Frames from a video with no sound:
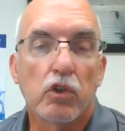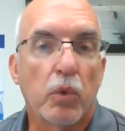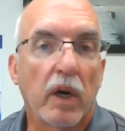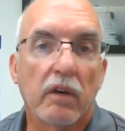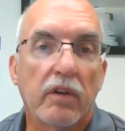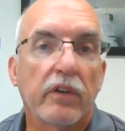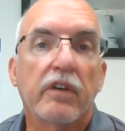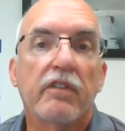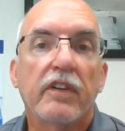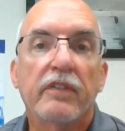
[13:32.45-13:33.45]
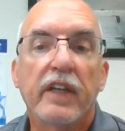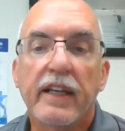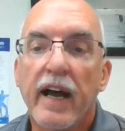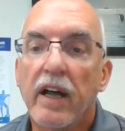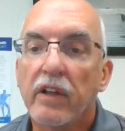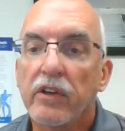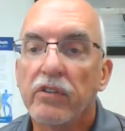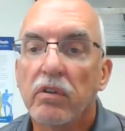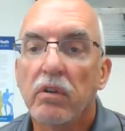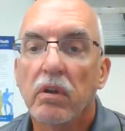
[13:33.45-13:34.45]

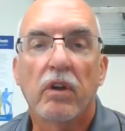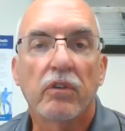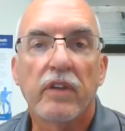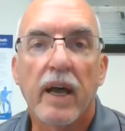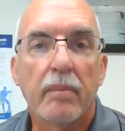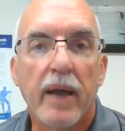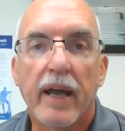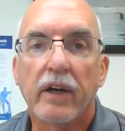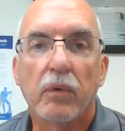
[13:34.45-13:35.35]
$1,250 does not matter.